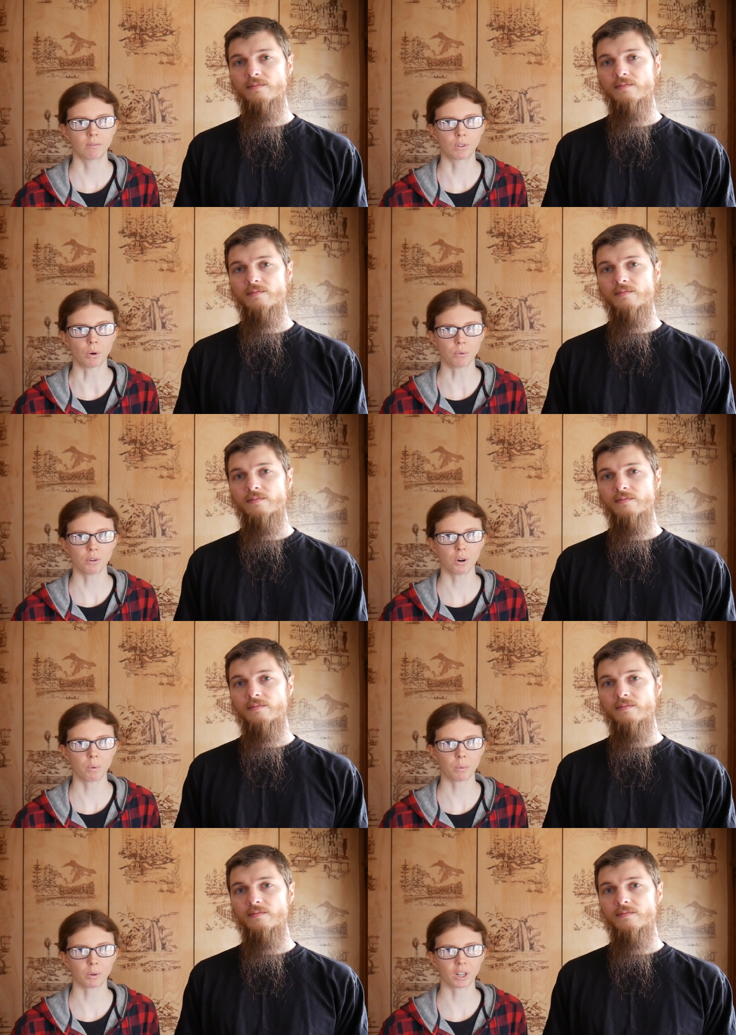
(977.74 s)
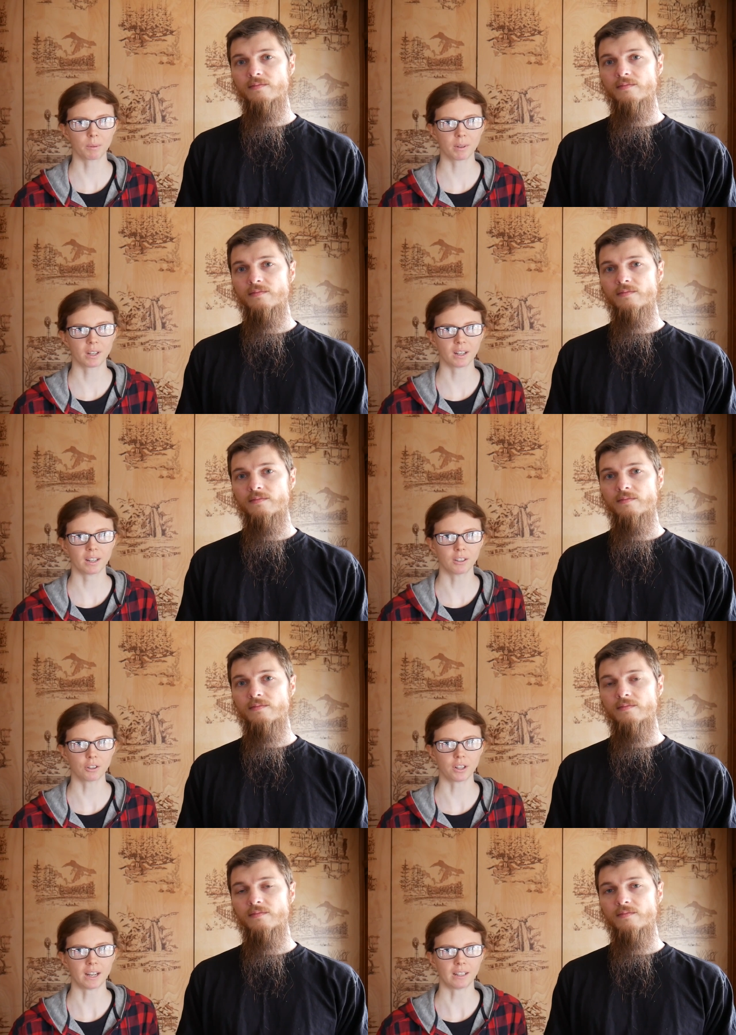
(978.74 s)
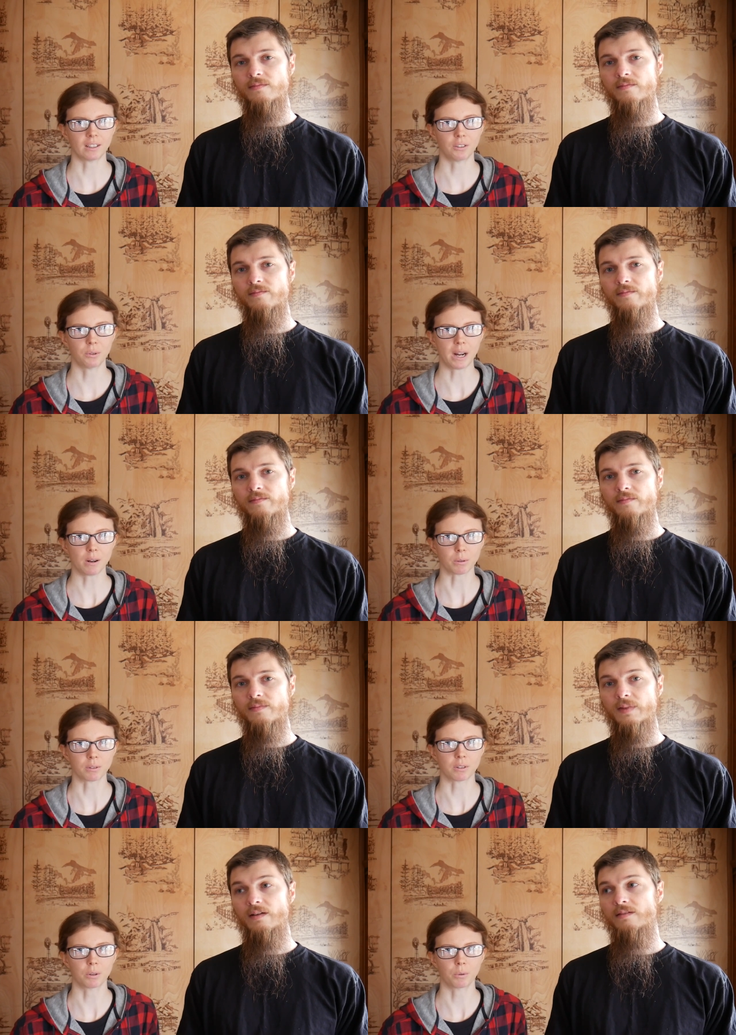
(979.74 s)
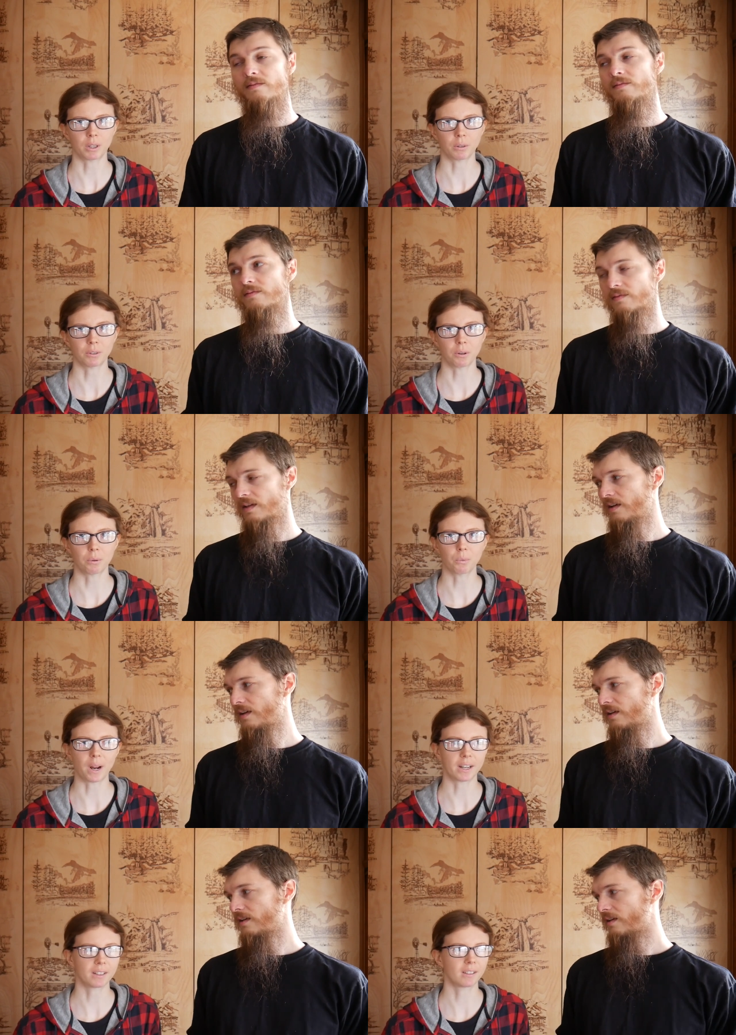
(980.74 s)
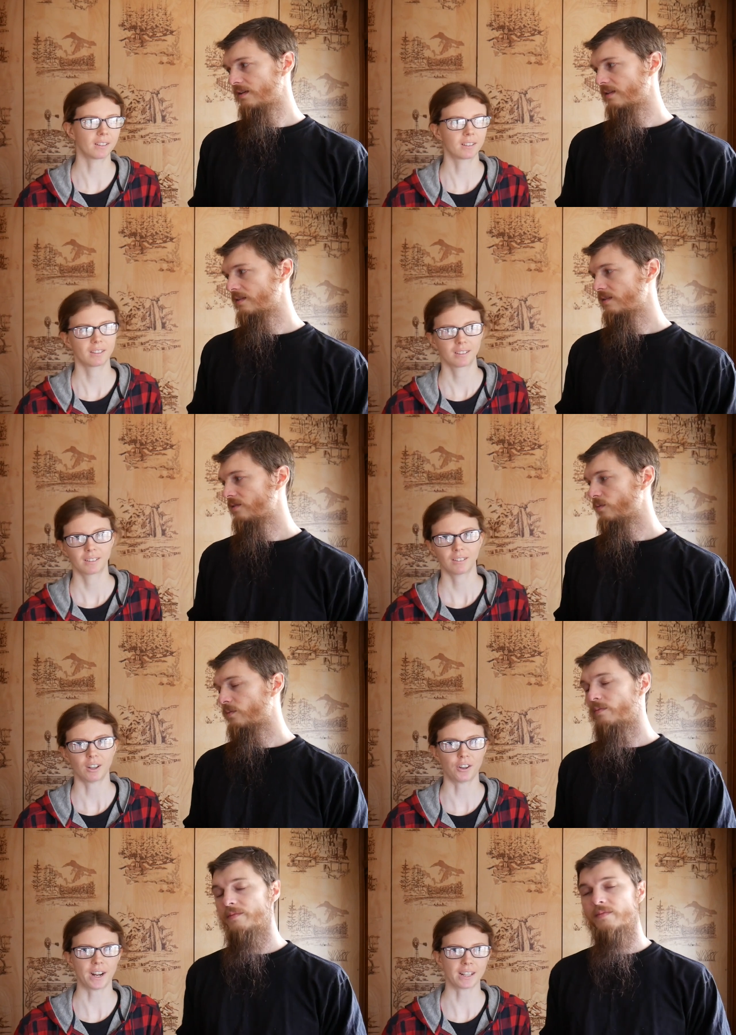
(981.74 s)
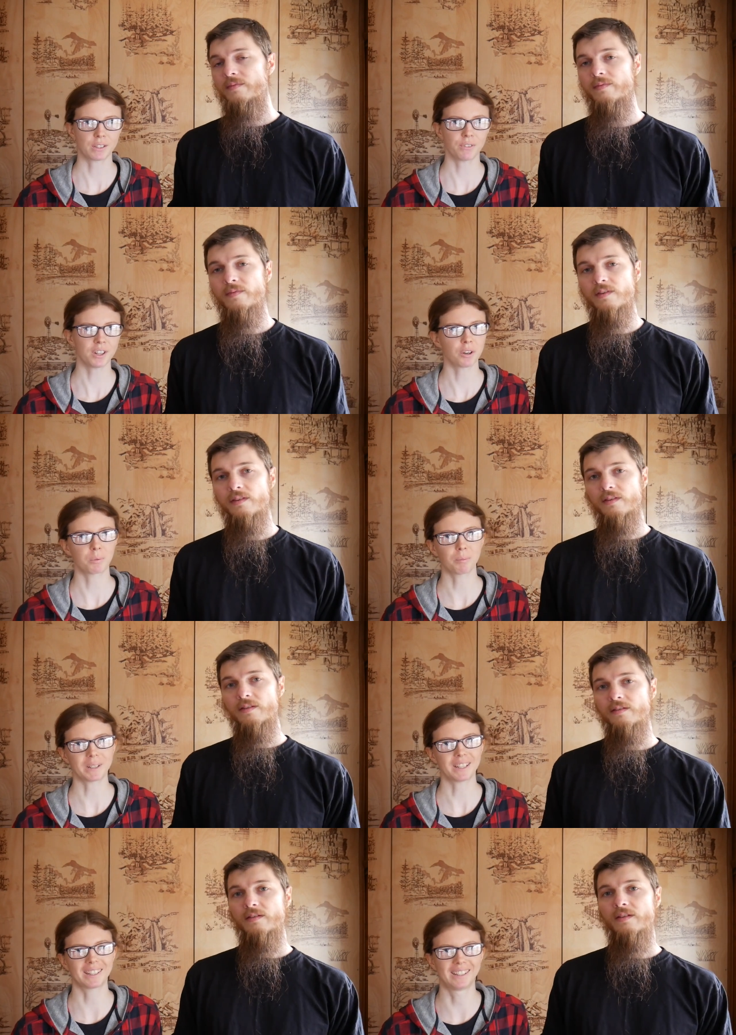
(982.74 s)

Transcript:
Speaker 1: don't know when we're going to be getting internet at the new house, so we don't know when our next video will be.